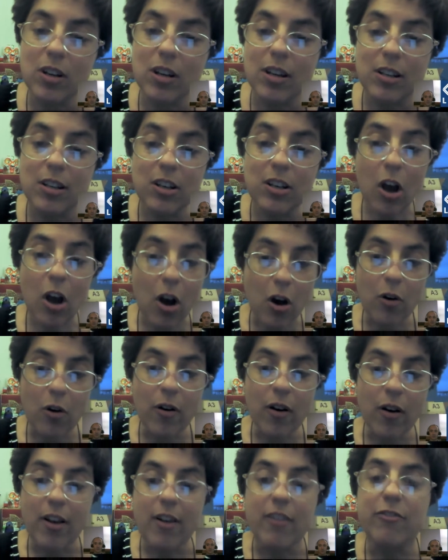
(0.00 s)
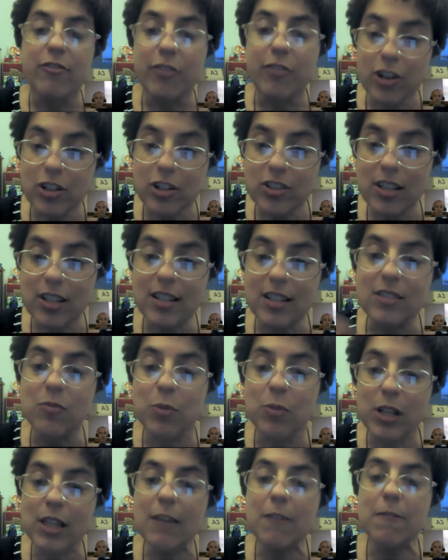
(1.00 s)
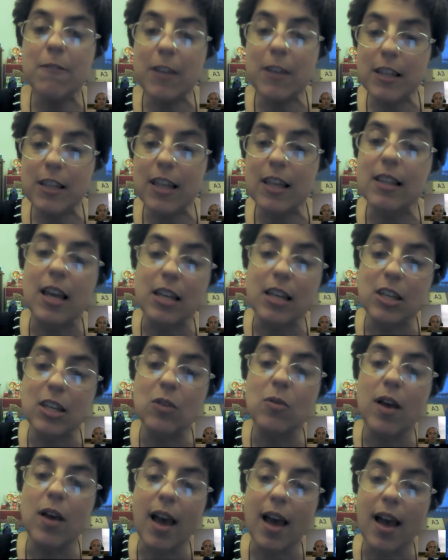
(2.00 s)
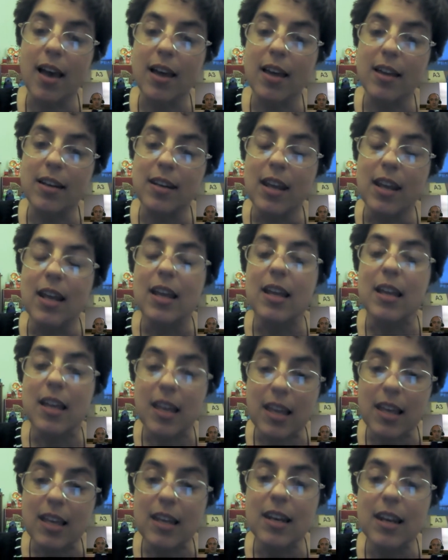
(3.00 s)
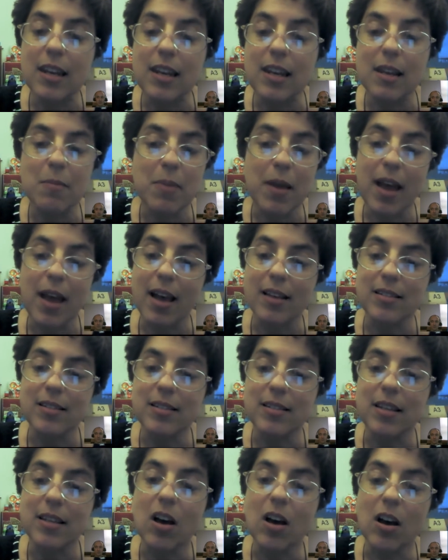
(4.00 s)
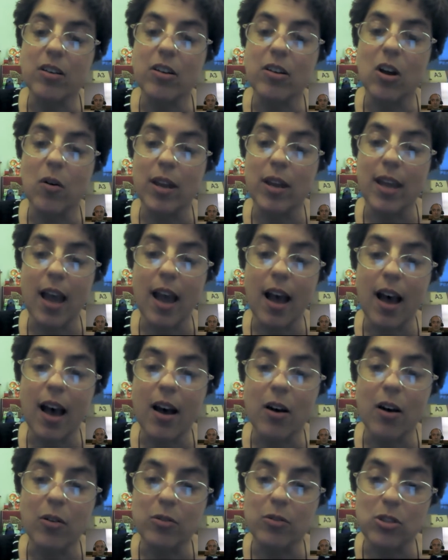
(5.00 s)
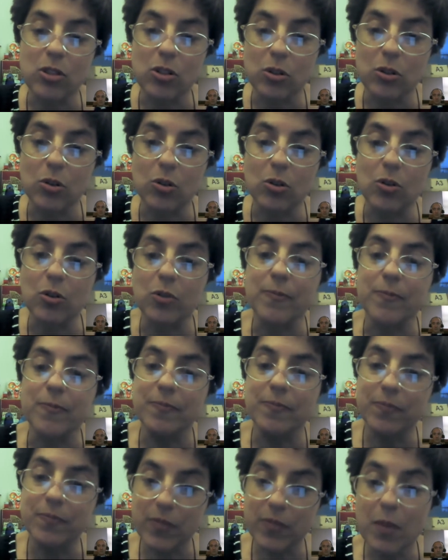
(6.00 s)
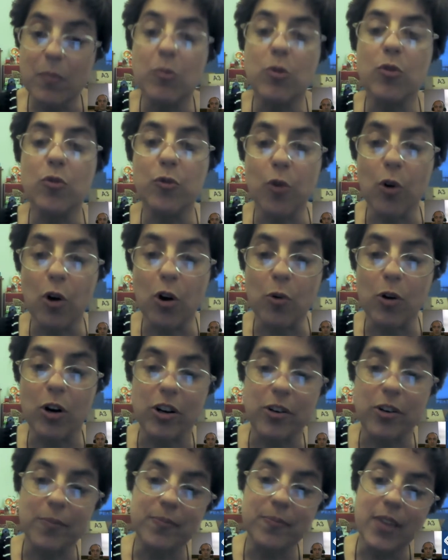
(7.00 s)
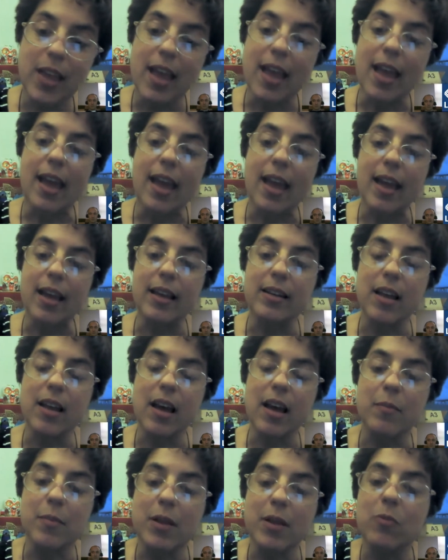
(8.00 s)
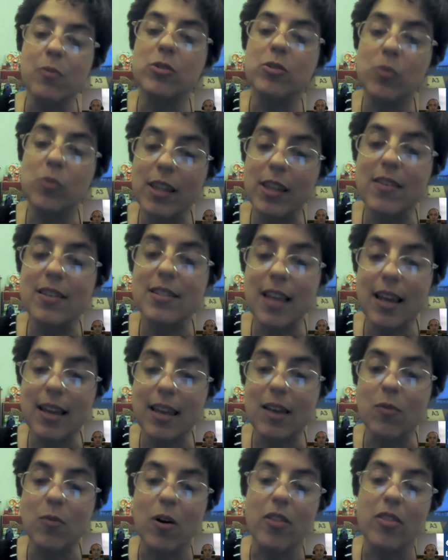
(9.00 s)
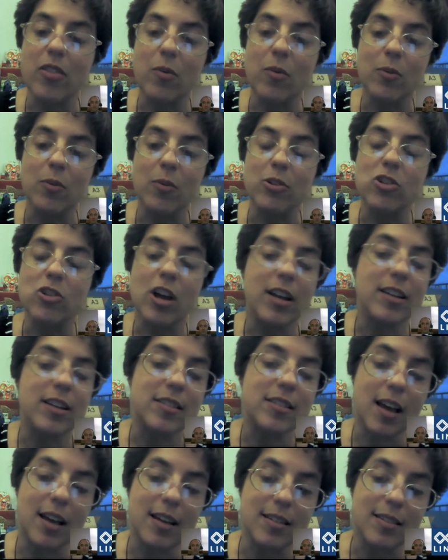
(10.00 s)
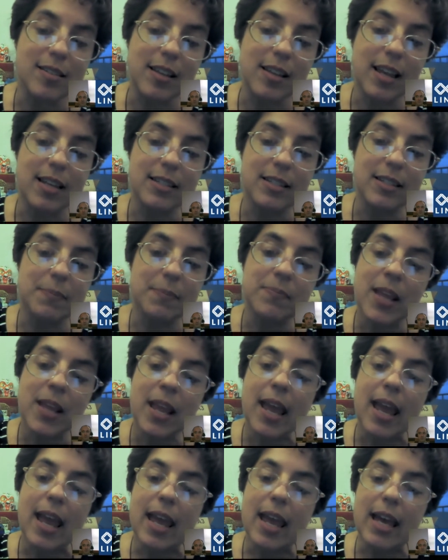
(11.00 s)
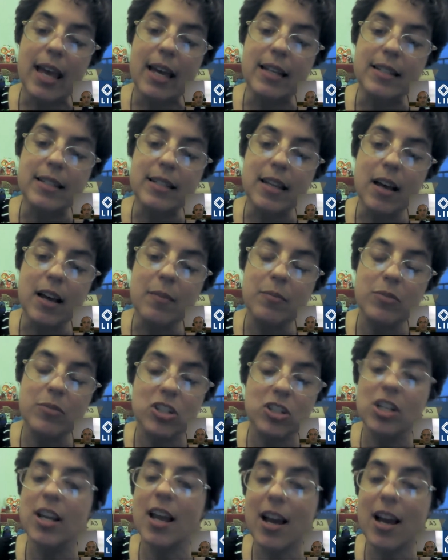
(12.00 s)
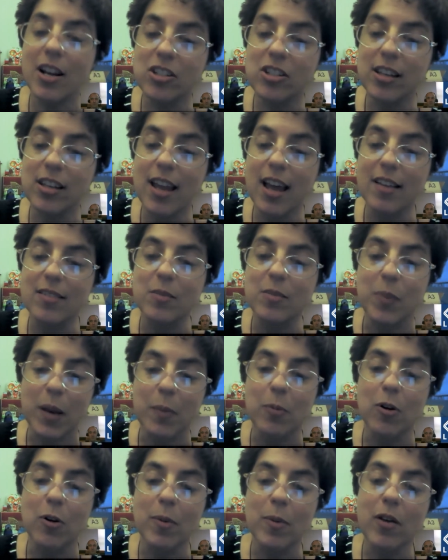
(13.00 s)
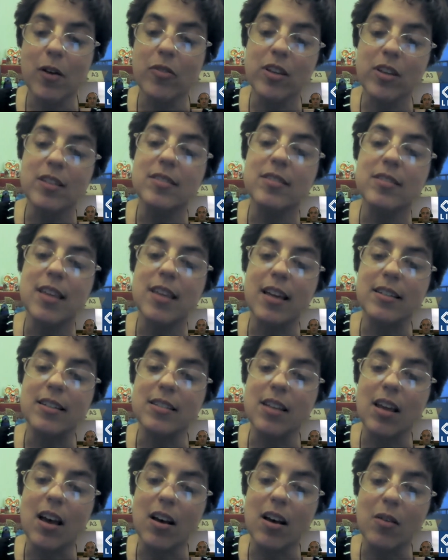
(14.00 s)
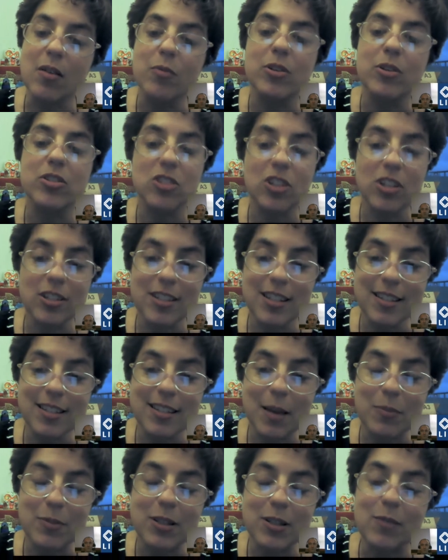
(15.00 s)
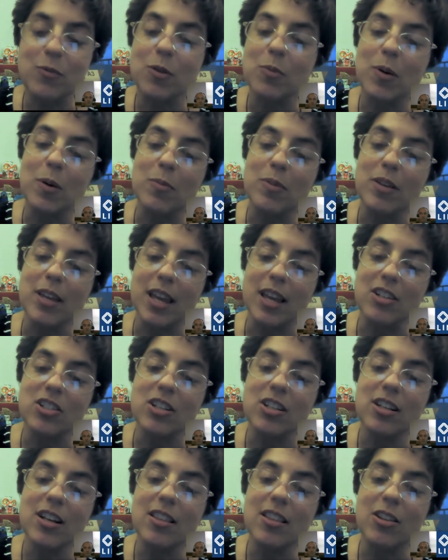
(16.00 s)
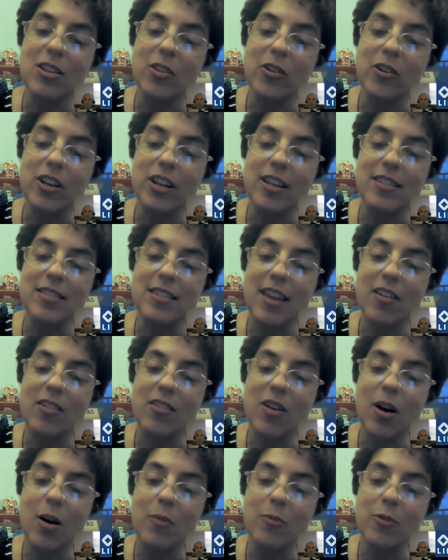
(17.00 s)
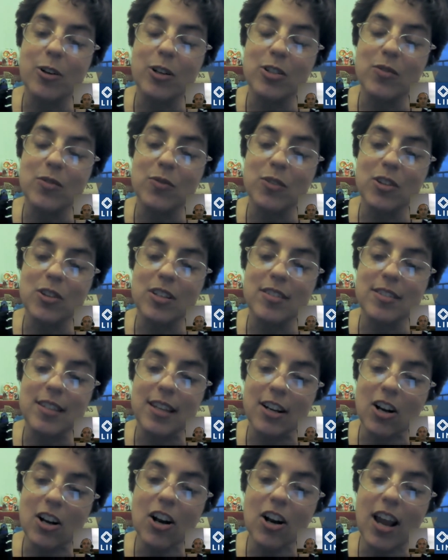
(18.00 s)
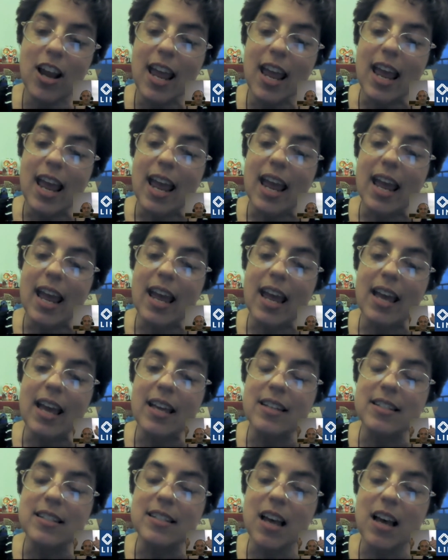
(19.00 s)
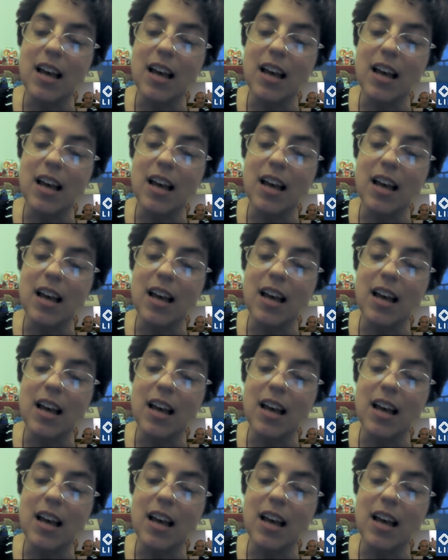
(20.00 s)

know versus really feeling like you had hit an impasse and not knowing how to move forward. And it was really the second one that we were trying to isolate. And she actually has a paper about this that was just accepted for publication at the Learning at Scale conference for this year. And